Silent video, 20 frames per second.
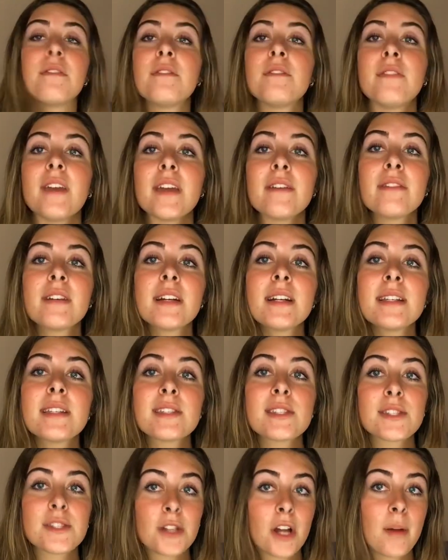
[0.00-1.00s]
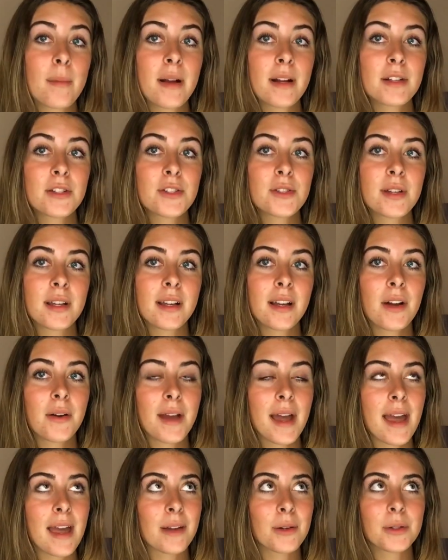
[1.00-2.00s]
Favorite Starbucks drink?
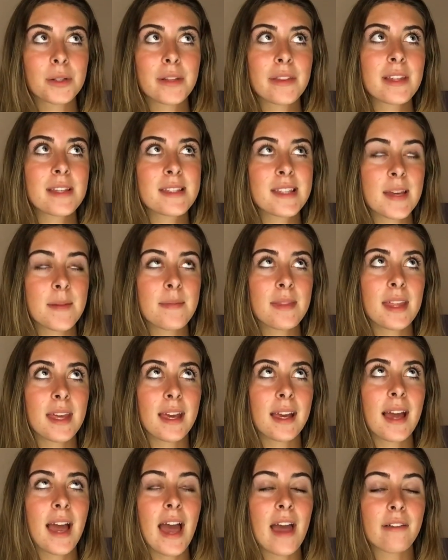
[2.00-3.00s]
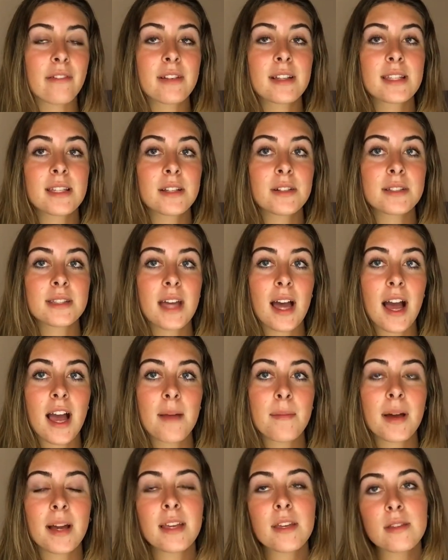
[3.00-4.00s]
Okay, I order the same thing every single
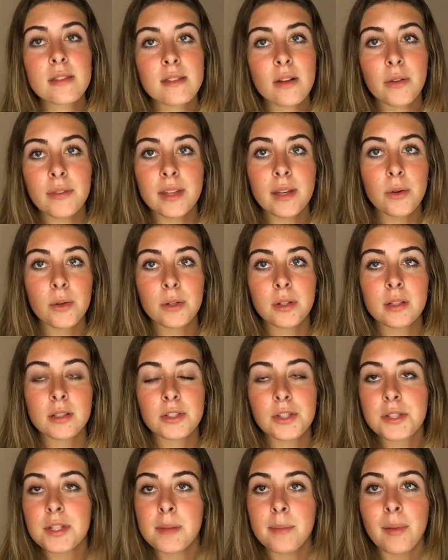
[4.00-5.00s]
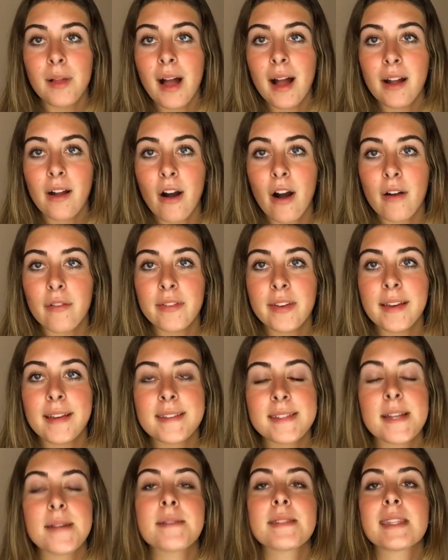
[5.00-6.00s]
time. I used to only order just a black coffee
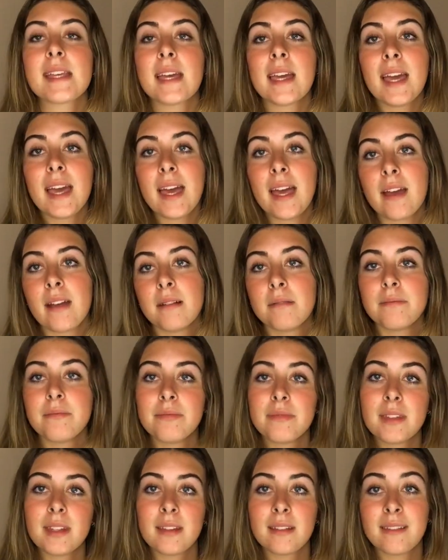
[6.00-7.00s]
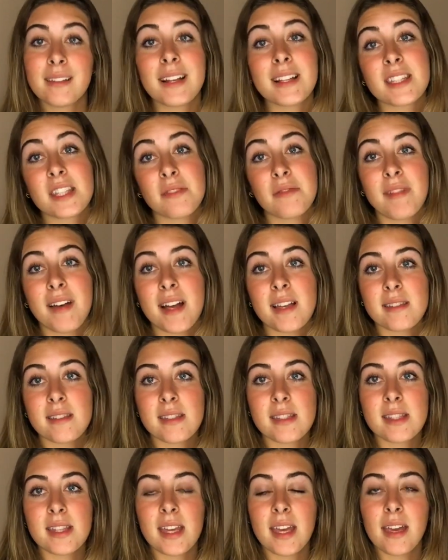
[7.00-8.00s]
because I was like, that's the
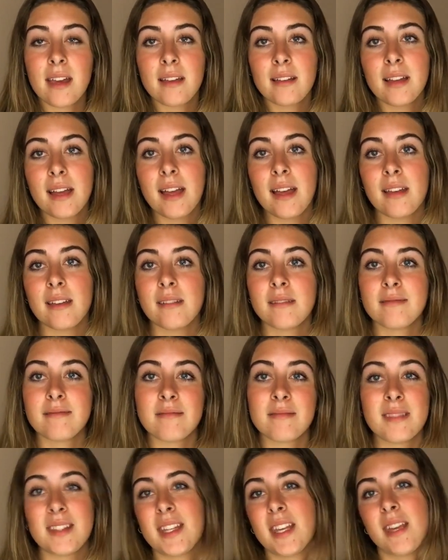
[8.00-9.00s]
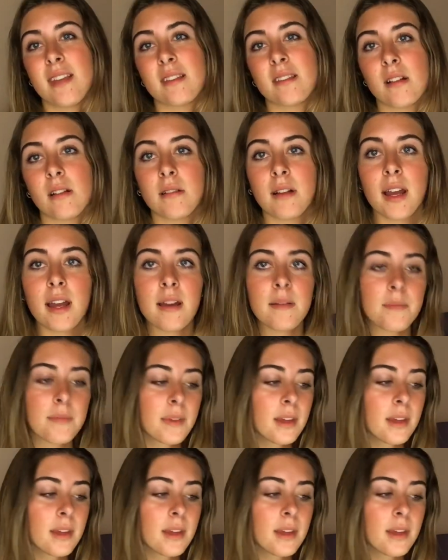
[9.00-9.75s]
fastest thing and tastes all right.